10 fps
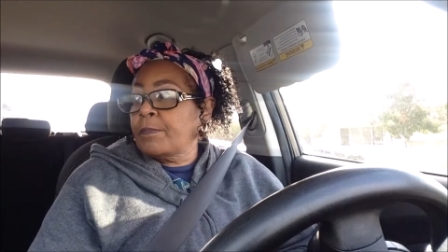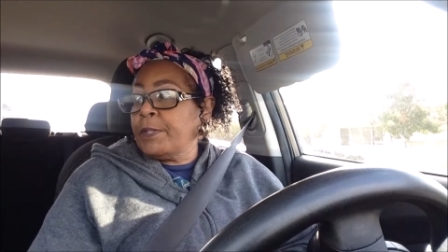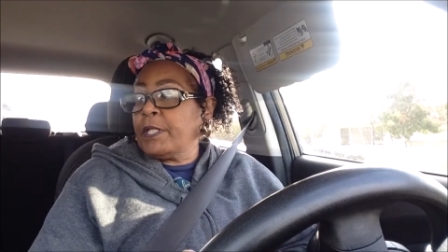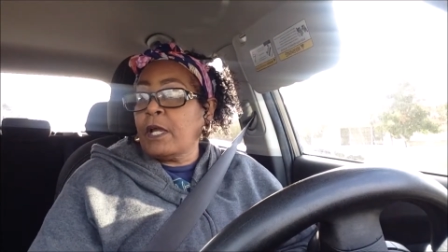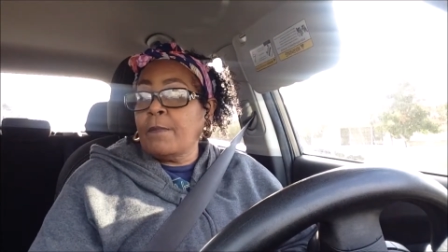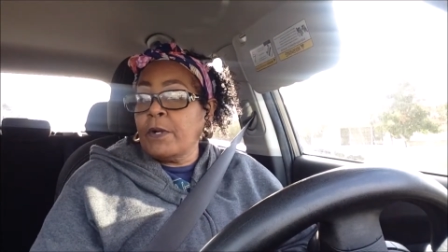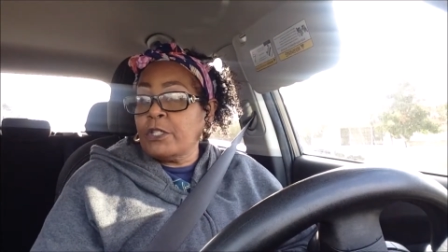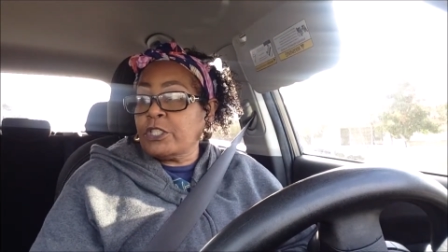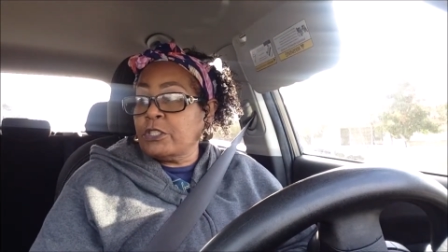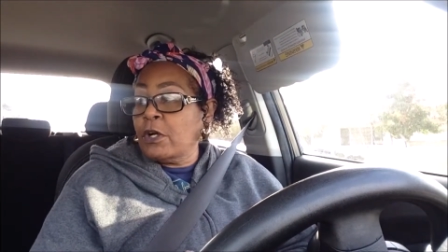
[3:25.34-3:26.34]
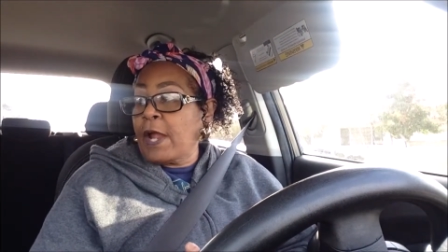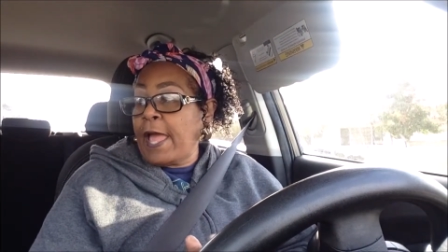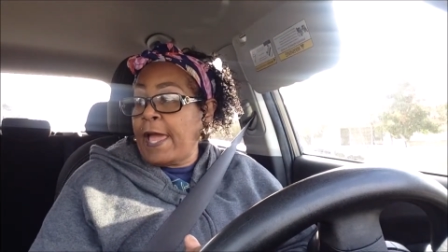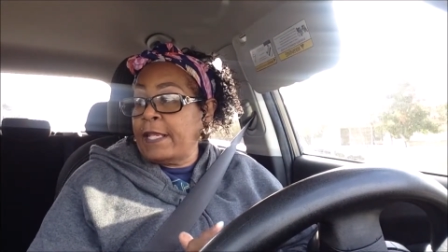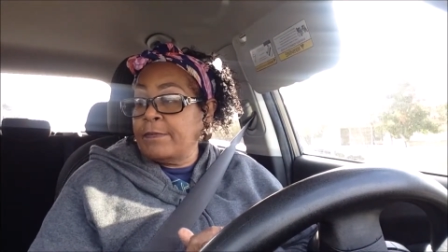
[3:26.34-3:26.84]
put a commercial or
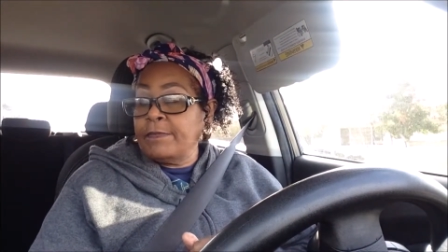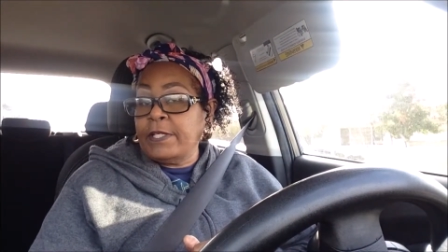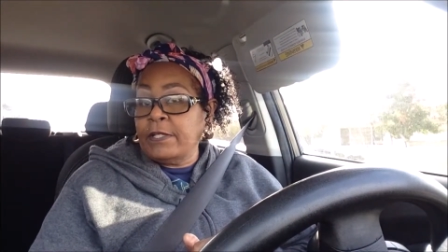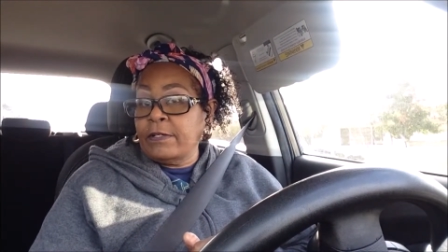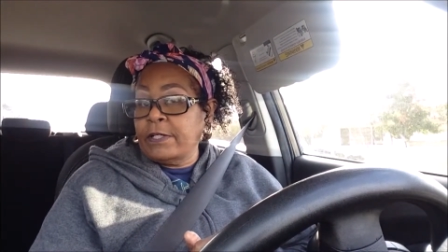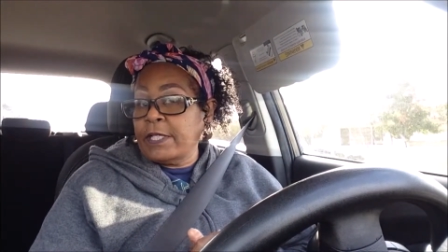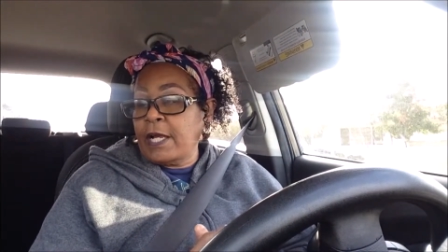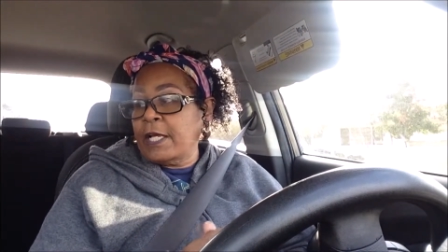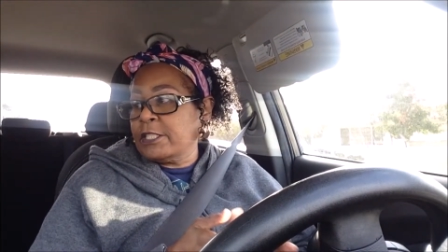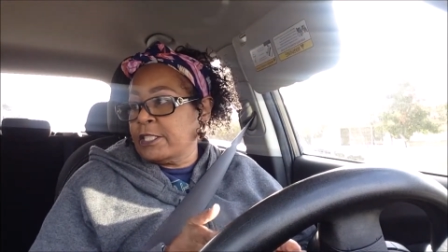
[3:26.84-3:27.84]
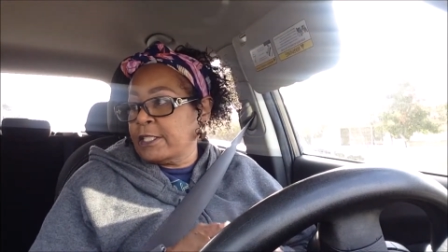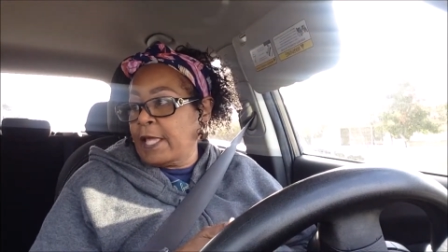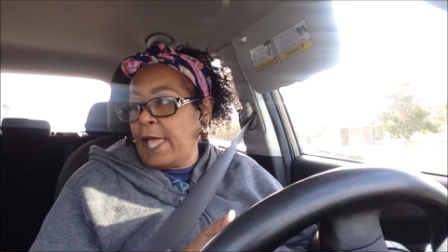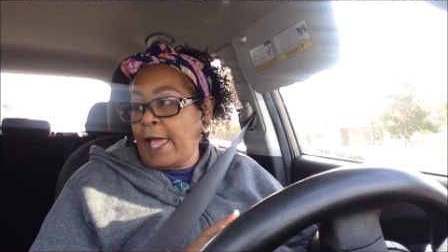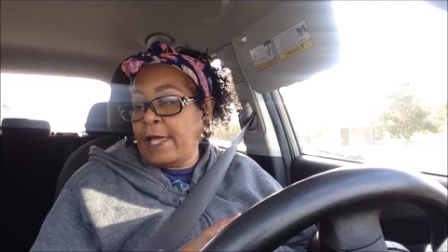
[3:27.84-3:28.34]
ad in, on there I should
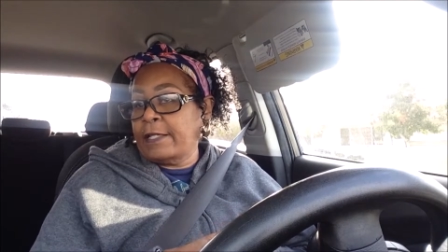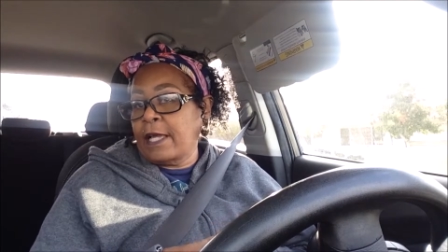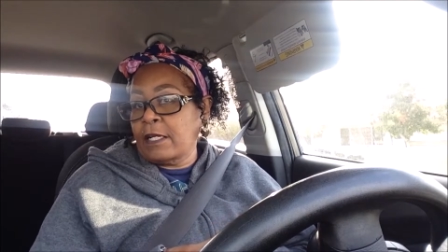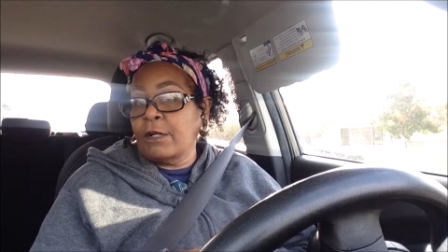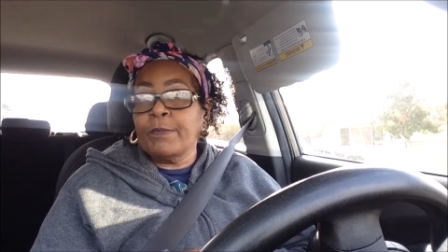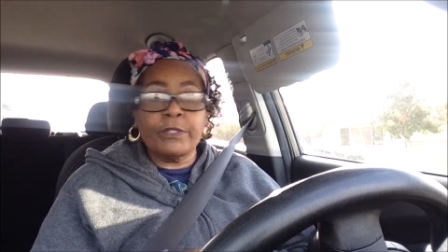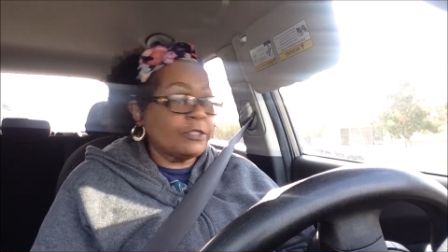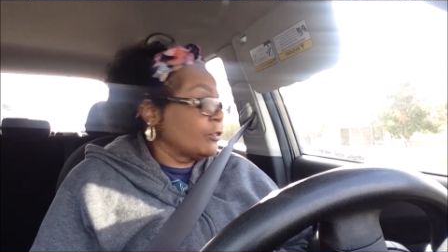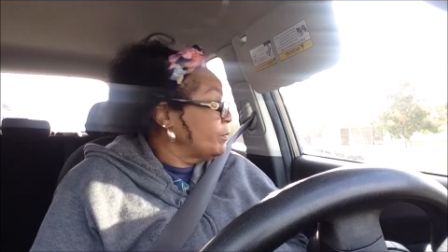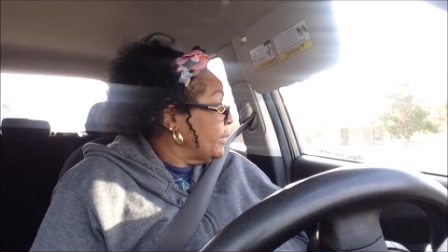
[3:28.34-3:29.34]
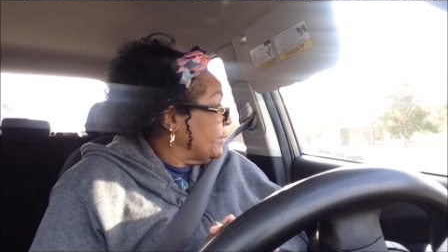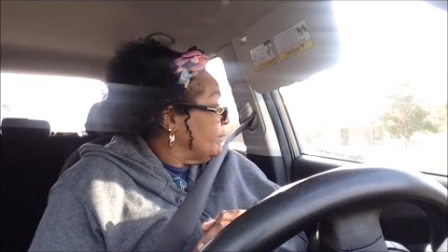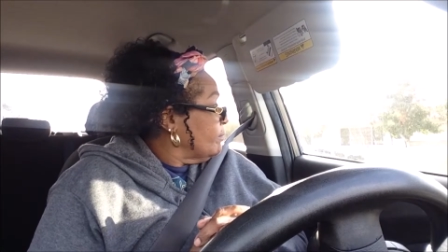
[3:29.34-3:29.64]
say ad not commercial but